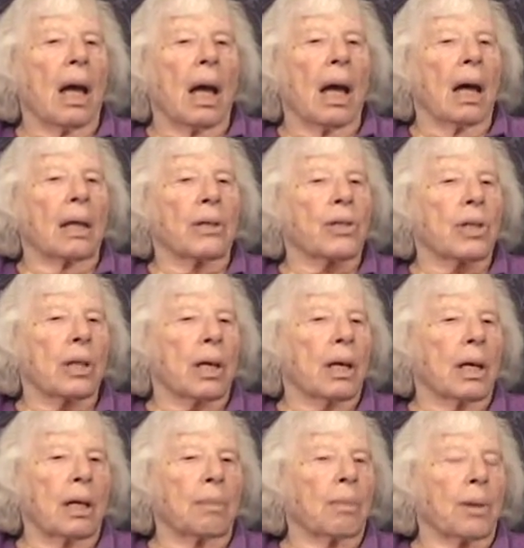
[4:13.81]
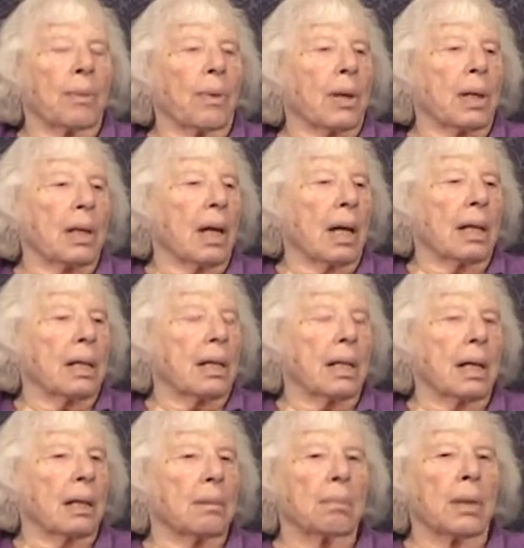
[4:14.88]
and she called me one day to
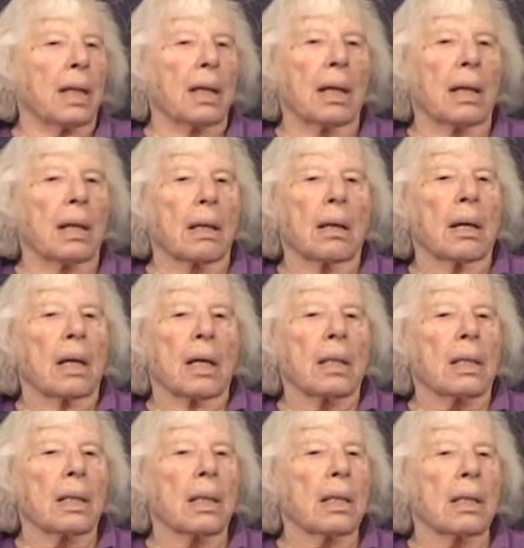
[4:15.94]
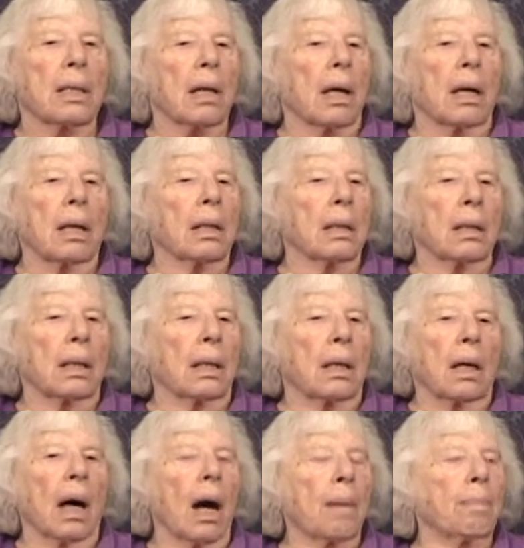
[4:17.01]
tell me that since all the
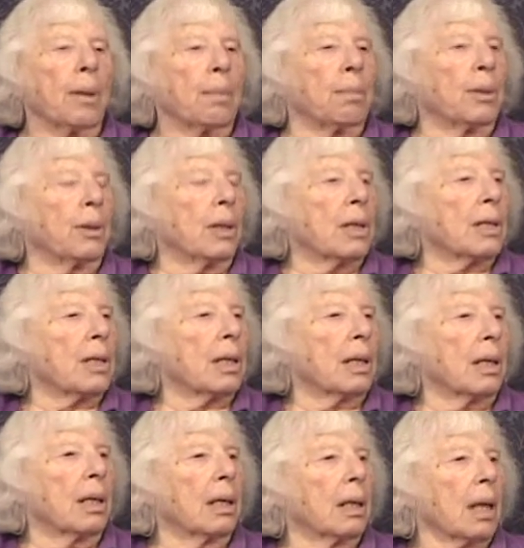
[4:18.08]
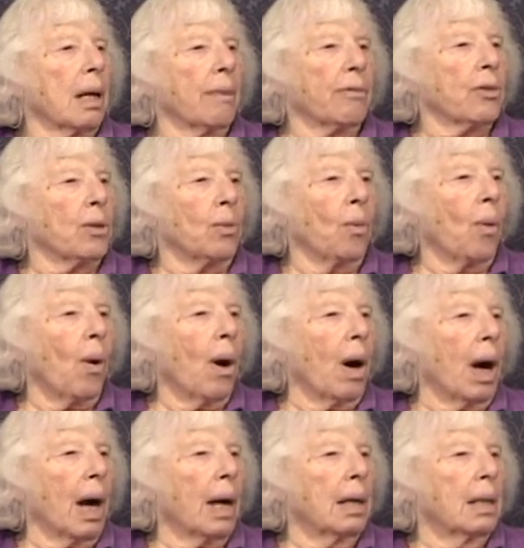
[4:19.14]
copy boys had gone off to
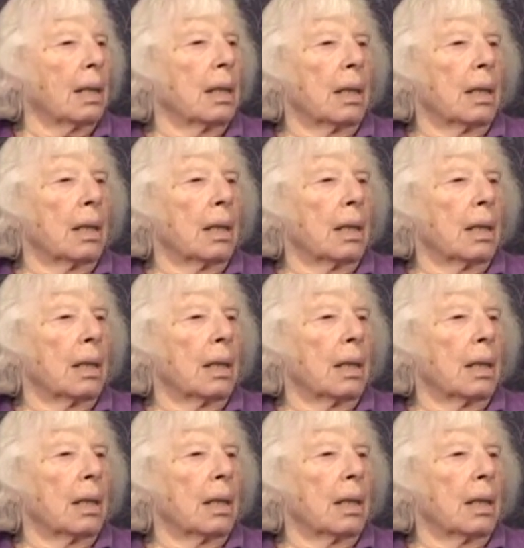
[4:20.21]
war,